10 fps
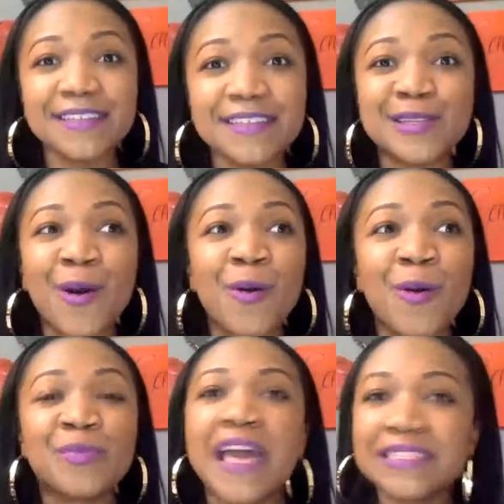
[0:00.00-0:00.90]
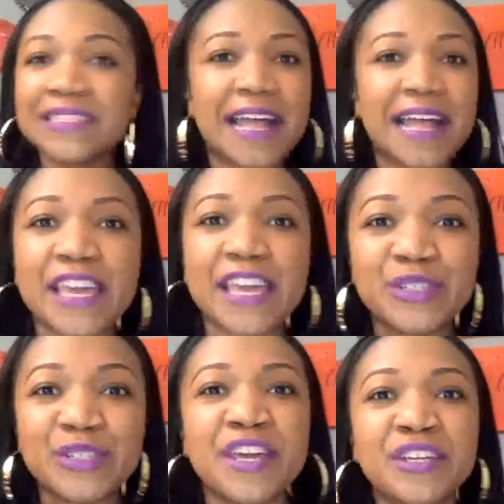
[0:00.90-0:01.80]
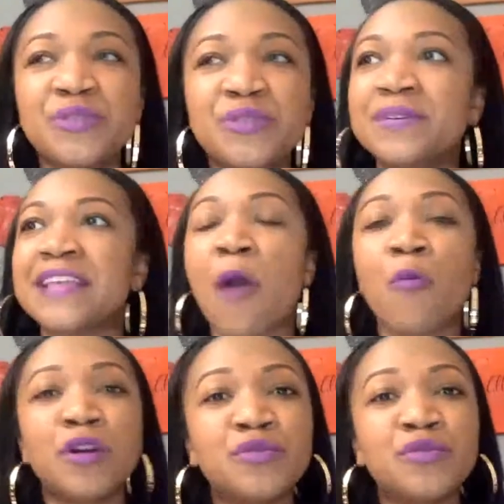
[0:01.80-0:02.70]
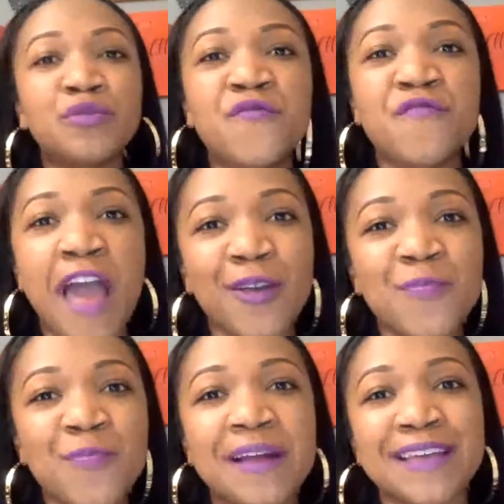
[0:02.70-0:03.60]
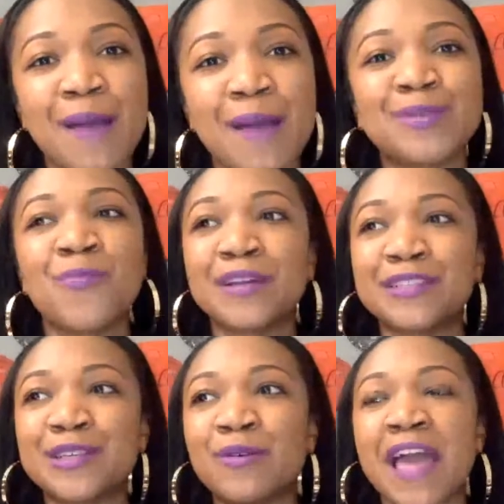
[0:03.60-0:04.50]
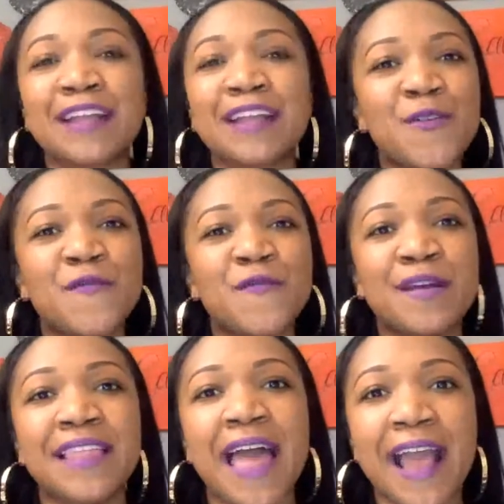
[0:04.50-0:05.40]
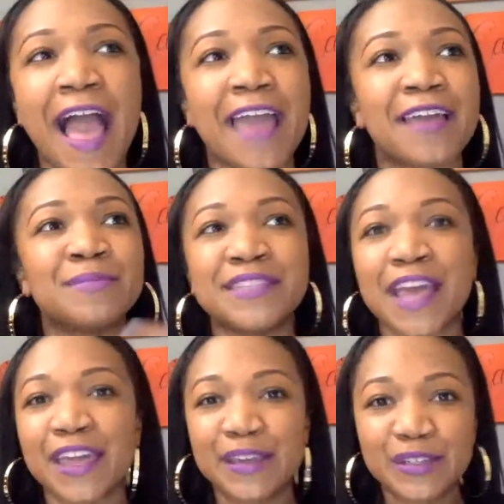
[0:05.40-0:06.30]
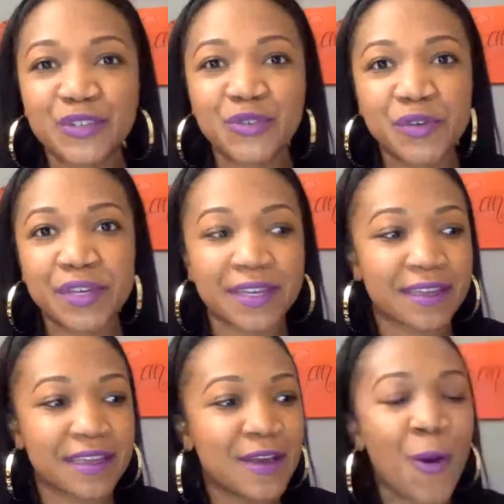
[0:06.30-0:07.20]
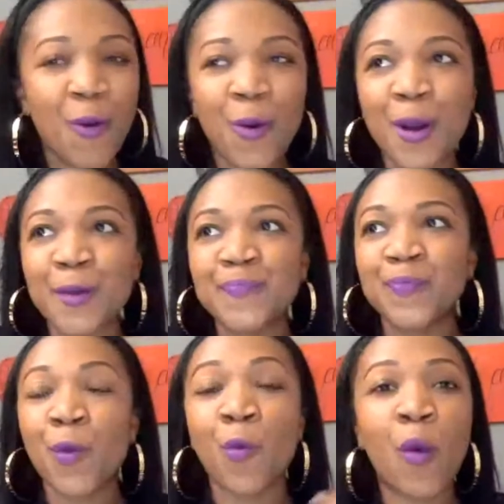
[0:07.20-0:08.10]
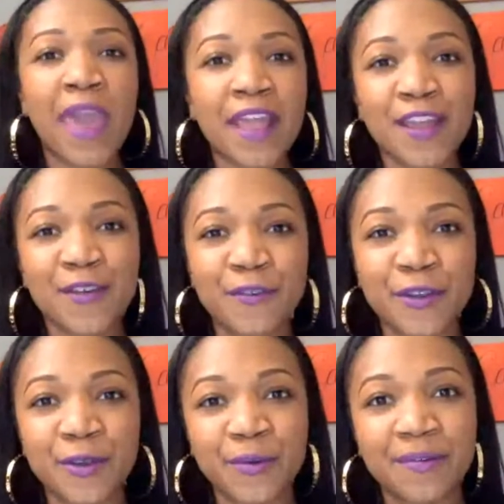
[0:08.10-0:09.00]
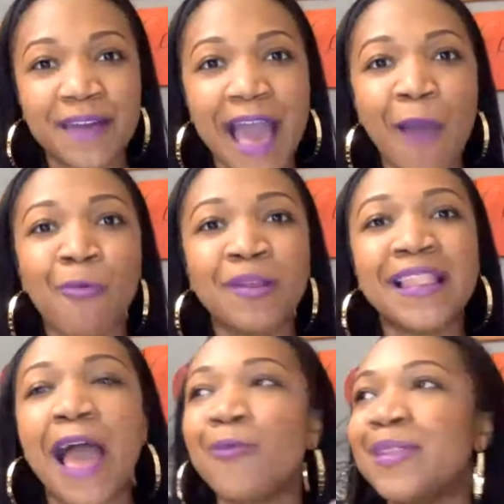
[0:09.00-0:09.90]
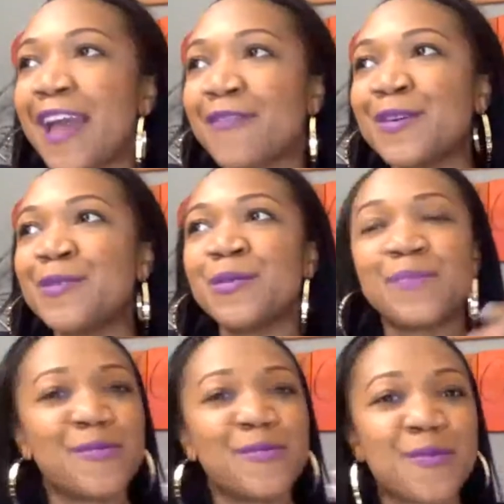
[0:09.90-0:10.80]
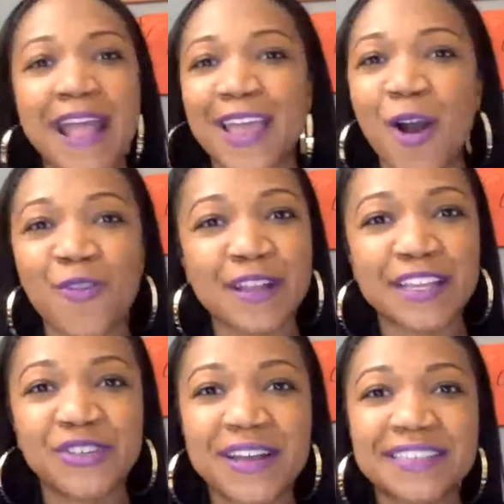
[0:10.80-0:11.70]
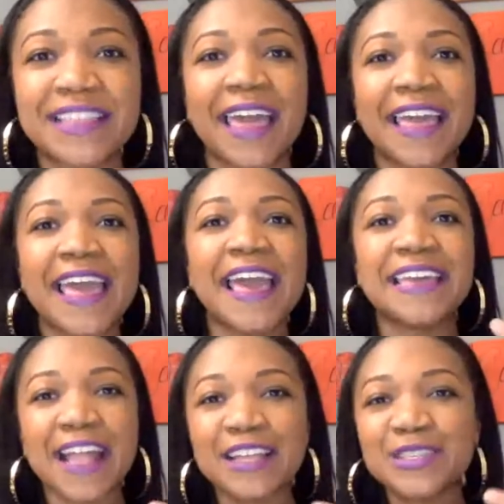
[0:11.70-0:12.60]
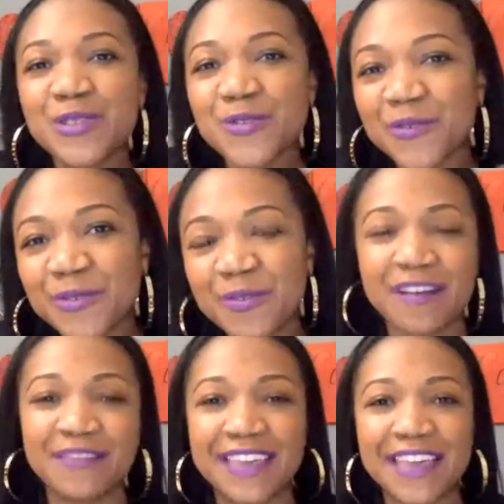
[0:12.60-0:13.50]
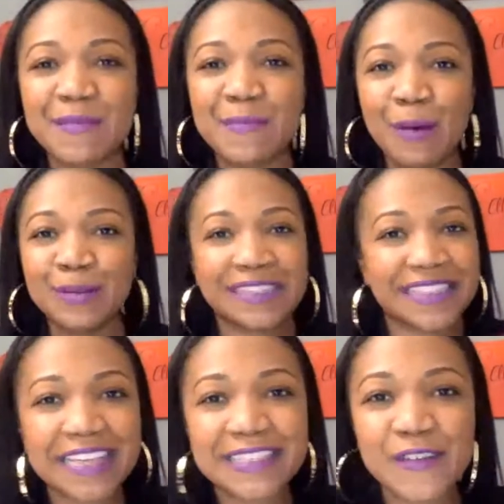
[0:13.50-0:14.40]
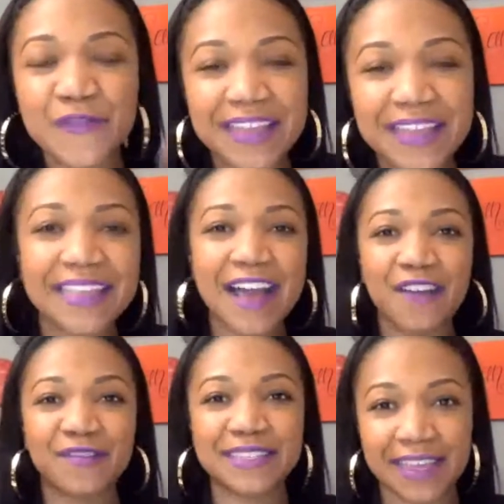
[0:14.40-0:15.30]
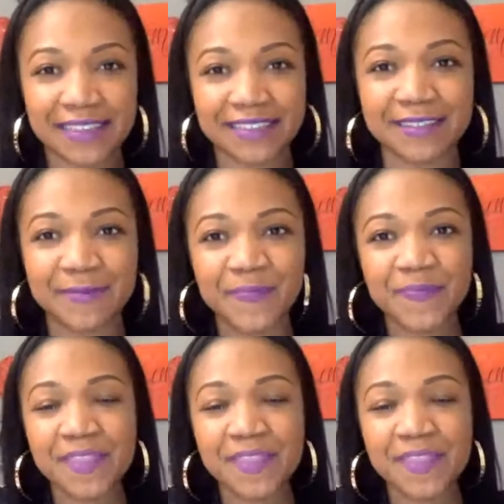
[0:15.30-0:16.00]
So that's not the issue. The issue is I want you to value my time so much so that I don't feel like I am second string or waiting for you. I would like for you to be ready, already dressed, like getting to the root of the emotion. That's the feeling conversation.